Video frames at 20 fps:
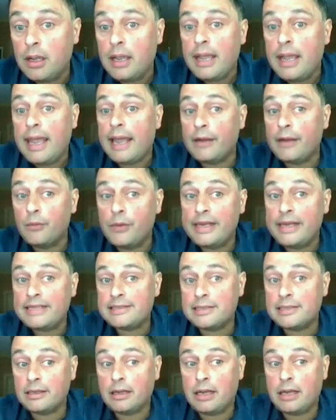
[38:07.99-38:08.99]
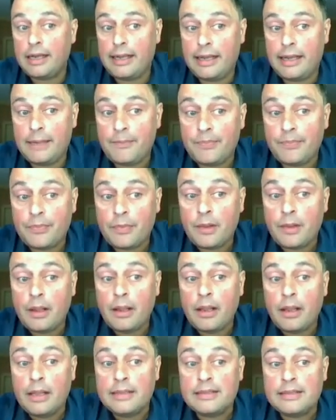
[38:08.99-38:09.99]
And recently,
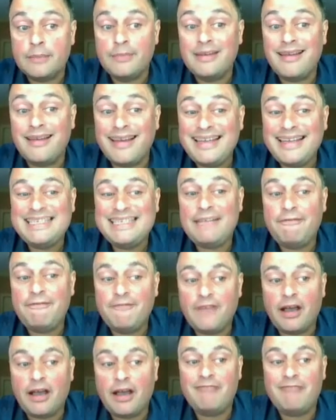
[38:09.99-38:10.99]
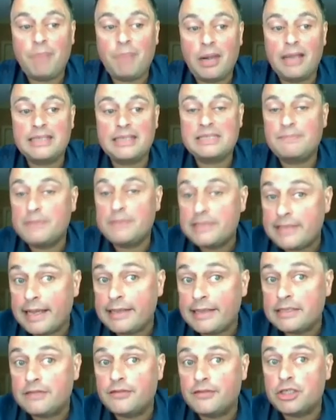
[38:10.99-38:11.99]
some 95+%
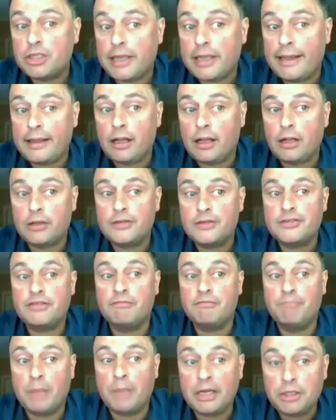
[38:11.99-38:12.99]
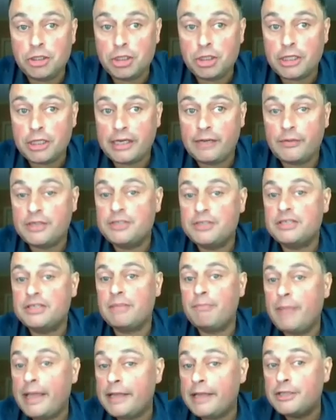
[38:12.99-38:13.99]
of the shareholders of Bunge, which is a
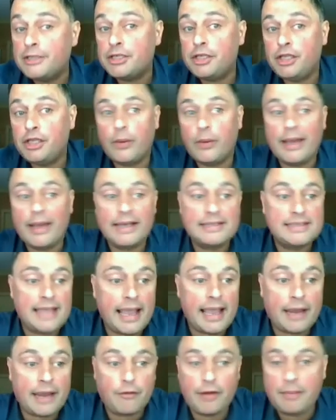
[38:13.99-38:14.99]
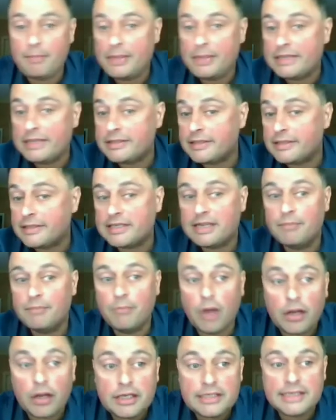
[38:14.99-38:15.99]
major US agribusiness
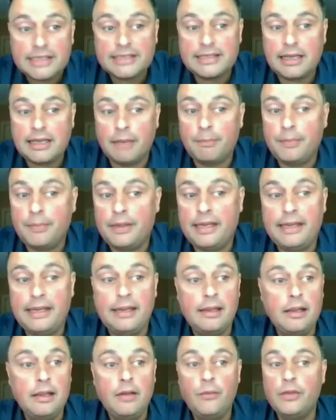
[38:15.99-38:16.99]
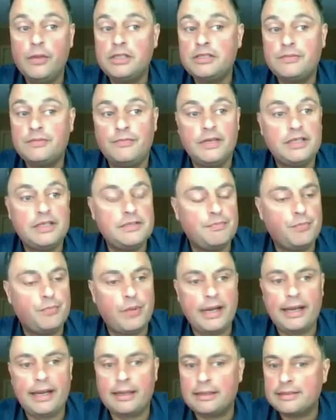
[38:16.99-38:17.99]
commodities company, which
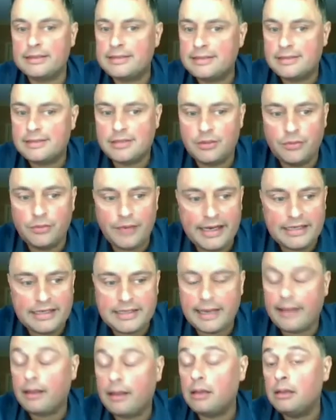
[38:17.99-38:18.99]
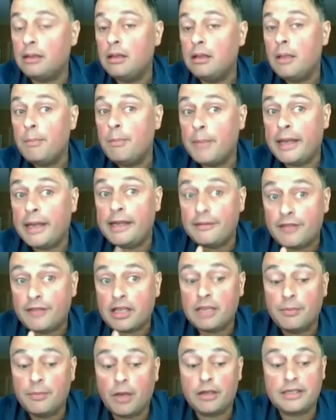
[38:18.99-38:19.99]
brings to retail many of the
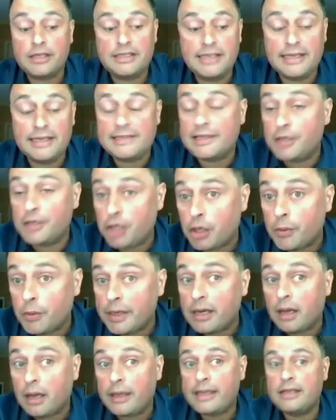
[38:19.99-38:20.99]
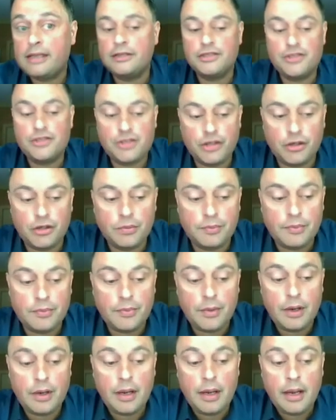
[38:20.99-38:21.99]
commodities that you and I consume,
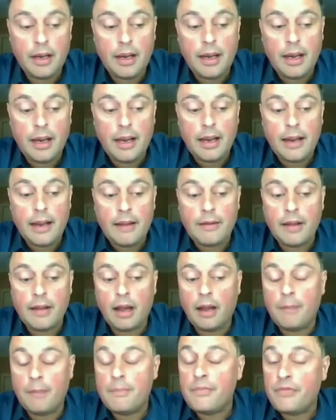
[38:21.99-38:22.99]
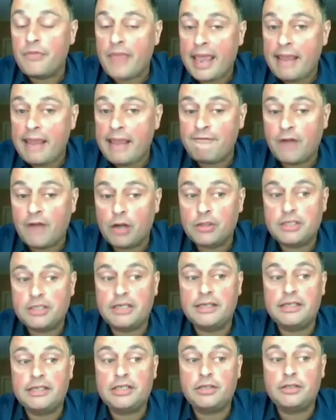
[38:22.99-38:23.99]
they voted
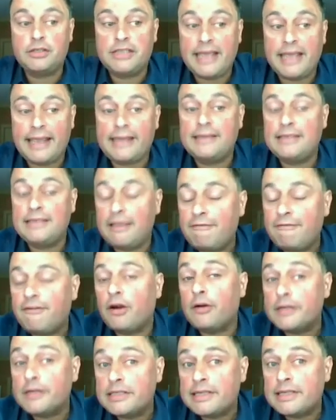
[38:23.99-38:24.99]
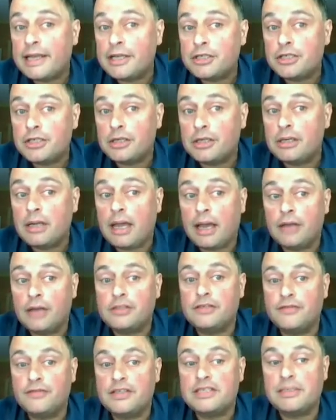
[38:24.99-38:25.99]
to take deforestation out of
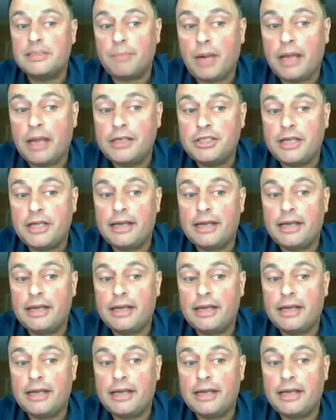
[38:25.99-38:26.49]
the supply chain.